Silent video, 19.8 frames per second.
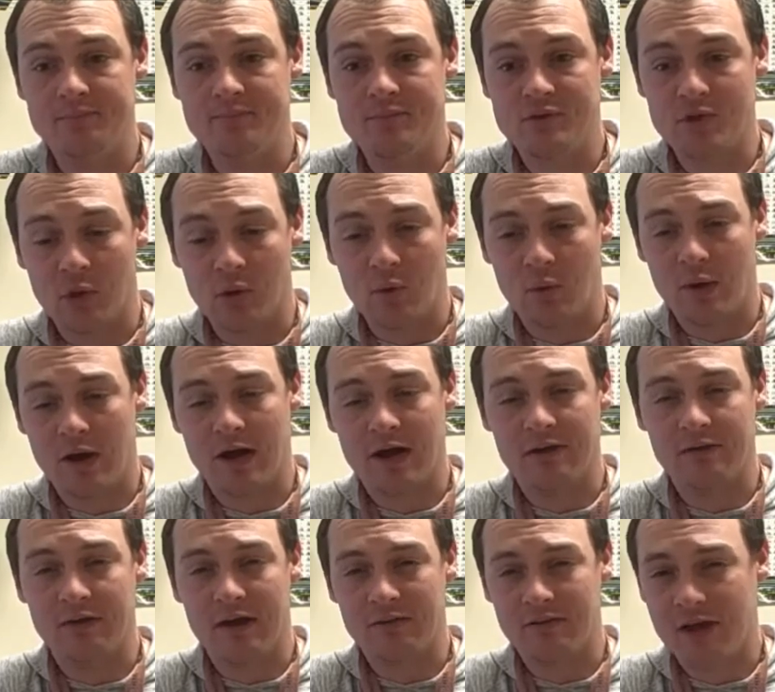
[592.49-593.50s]
So
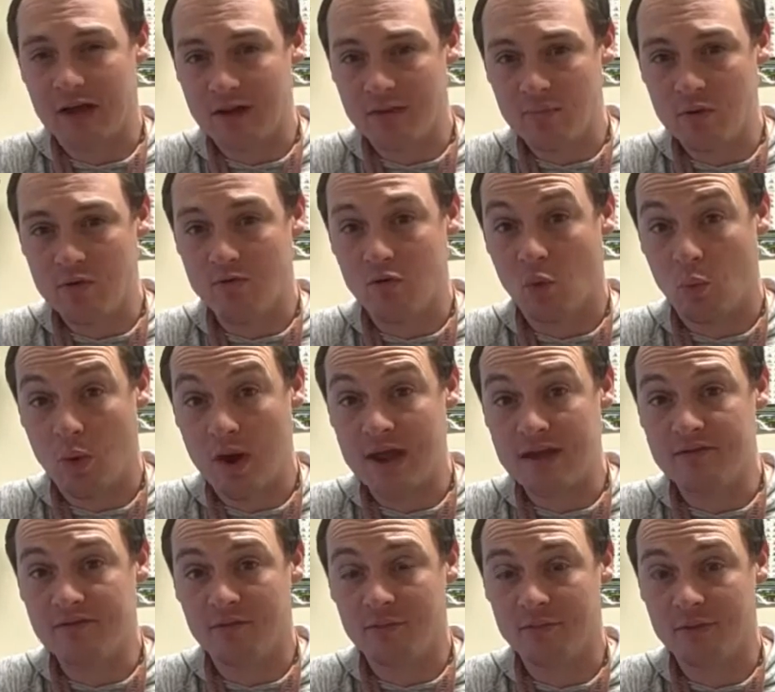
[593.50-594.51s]
I've kind of moved
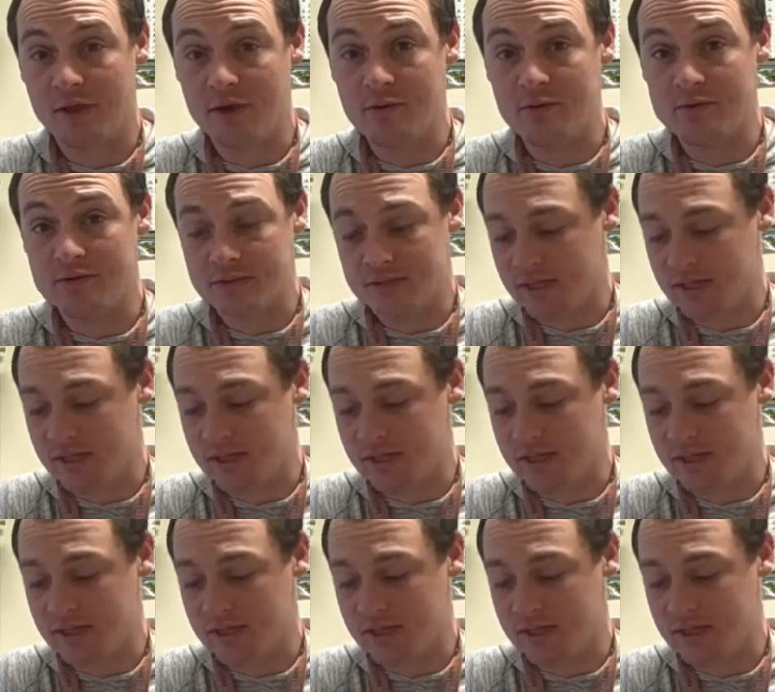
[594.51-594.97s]
away from those,